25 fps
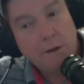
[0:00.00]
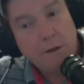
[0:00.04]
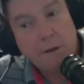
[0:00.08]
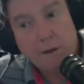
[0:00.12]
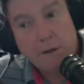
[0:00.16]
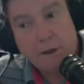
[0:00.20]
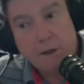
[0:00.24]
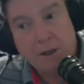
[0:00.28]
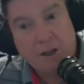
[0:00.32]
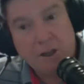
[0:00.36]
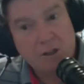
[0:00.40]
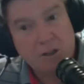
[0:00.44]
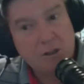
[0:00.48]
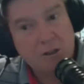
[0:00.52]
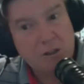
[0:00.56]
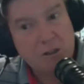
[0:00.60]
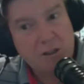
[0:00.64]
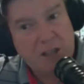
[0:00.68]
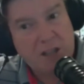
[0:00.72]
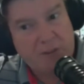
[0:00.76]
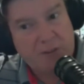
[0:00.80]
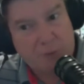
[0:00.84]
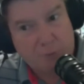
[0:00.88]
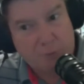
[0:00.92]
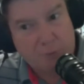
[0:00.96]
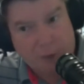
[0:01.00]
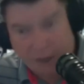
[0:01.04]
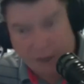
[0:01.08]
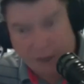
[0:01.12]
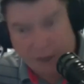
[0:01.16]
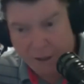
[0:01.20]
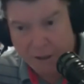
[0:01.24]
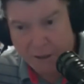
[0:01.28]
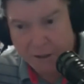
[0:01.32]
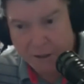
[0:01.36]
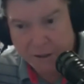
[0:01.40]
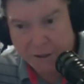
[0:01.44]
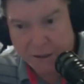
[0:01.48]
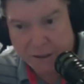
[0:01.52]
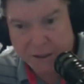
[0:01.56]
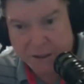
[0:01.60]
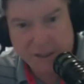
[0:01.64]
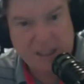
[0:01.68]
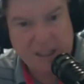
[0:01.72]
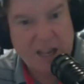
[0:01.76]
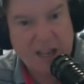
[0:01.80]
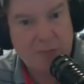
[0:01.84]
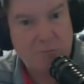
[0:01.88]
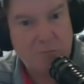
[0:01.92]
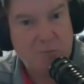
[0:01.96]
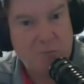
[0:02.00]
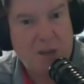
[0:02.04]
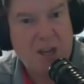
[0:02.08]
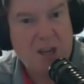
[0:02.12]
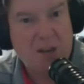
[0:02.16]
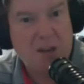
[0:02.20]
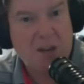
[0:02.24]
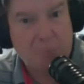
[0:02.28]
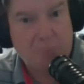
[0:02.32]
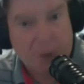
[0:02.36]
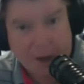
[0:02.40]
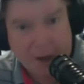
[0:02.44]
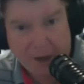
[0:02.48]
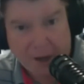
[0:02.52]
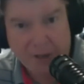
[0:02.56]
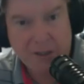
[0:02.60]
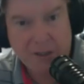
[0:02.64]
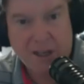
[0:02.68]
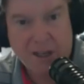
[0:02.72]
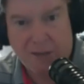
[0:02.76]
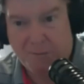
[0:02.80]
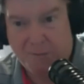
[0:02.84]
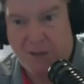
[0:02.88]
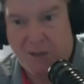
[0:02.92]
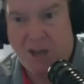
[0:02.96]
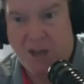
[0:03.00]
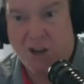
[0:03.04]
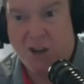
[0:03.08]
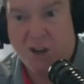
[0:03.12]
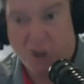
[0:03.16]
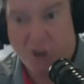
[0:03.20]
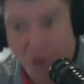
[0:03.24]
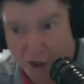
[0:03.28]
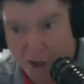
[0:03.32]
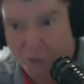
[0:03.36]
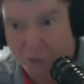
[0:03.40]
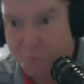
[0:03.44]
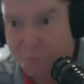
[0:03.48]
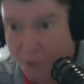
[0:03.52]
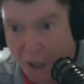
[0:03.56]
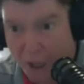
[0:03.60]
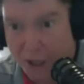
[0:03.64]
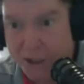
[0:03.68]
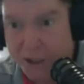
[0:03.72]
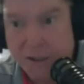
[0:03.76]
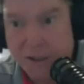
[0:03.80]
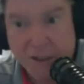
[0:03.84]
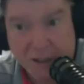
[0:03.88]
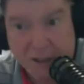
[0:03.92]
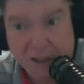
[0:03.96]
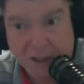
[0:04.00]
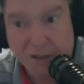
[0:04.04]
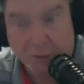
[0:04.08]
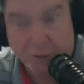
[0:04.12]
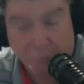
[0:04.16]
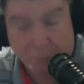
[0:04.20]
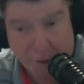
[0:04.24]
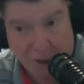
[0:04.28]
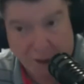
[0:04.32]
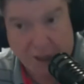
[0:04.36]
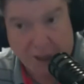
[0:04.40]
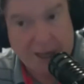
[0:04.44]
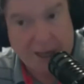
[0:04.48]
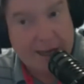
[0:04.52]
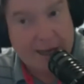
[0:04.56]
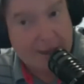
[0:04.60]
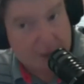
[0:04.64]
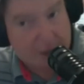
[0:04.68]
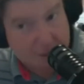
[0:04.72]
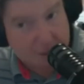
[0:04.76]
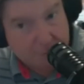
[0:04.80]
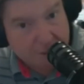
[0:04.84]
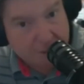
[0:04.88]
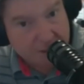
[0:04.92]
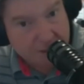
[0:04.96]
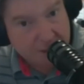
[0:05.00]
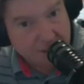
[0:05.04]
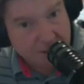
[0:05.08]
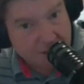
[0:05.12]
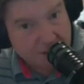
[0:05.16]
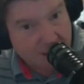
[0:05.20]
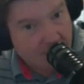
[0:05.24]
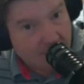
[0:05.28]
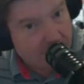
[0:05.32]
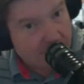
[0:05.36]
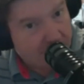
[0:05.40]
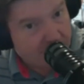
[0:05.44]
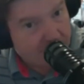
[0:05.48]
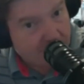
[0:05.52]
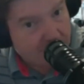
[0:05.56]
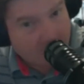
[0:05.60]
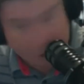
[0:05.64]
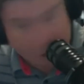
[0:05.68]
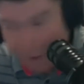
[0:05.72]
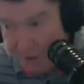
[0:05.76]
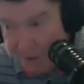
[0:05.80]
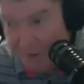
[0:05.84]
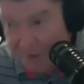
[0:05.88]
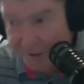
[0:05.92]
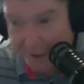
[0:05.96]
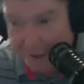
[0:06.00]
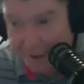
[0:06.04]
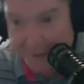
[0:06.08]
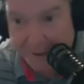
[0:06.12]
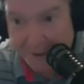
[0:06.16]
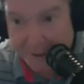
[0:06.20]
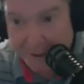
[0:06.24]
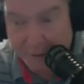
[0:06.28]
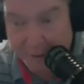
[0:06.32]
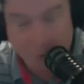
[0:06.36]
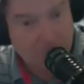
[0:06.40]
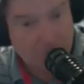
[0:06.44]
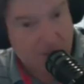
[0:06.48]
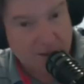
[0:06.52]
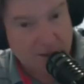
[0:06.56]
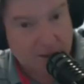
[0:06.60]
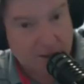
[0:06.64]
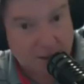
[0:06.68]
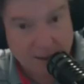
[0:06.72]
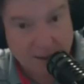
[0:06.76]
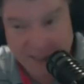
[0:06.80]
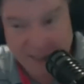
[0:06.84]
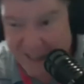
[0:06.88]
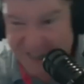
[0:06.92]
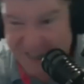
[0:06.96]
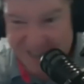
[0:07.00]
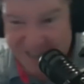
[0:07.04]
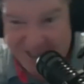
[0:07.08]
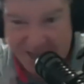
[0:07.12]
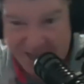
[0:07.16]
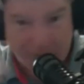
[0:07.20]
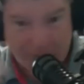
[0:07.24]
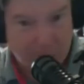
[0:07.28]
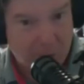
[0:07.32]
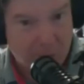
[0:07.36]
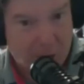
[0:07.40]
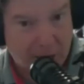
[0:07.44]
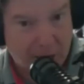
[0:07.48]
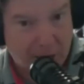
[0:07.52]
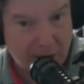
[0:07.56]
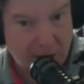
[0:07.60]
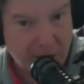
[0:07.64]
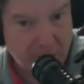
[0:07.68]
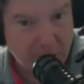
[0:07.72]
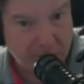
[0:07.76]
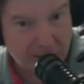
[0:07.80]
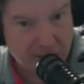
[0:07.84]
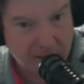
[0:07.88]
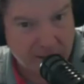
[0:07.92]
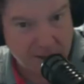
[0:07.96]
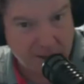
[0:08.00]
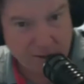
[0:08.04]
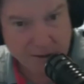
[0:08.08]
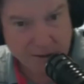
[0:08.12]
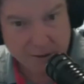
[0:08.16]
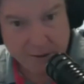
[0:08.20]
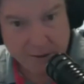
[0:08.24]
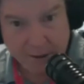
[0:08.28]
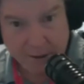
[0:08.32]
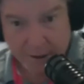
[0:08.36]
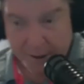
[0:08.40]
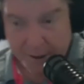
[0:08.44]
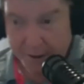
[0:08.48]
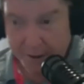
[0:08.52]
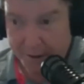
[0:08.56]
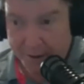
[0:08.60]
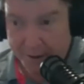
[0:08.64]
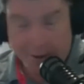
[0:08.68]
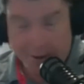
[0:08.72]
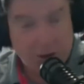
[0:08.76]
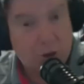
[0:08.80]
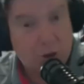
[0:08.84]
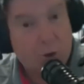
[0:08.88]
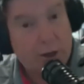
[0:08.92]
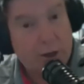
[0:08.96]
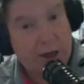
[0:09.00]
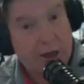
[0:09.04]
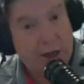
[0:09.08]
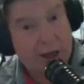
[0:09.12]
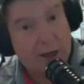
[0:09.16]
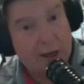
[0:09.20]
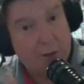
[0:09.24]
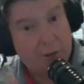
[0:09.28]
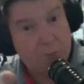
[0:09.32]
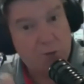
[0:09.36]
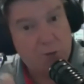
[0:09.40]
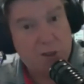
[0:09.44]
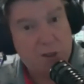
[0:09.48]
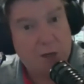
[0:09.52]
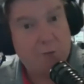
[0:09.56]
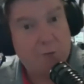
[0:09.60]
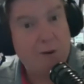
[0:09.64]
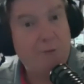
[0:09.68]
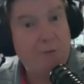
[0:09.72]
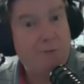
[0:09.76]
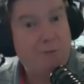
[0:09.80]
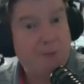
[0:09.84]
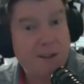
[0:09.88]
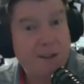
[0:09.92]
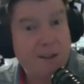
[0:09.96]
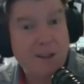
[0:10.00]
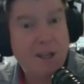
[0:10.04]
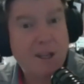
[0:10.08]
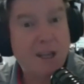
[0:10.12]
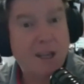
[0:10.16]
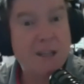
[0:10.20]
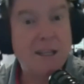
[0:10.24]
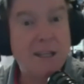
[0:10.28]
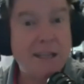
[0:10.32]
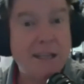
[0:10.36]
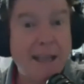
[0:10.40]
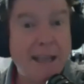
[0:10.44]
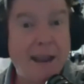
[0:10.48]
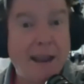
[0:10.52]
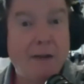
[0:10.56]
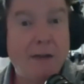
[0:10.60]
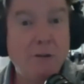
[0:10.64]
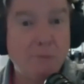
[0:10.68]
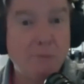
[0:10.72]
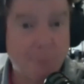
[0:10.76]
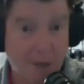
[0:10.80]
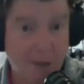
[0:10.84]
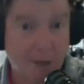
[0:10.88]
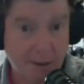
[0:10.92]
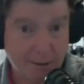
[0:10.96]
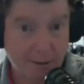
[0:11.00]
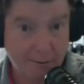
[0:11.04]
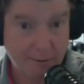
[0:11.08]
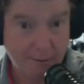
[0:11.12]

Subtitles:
He goes, never mind then. He says, get me a bond, get me a good bond. This is a real head in the business, get married. And I said, who is it? Never mind who it is. So I get him Jerry Finley and the Caraband.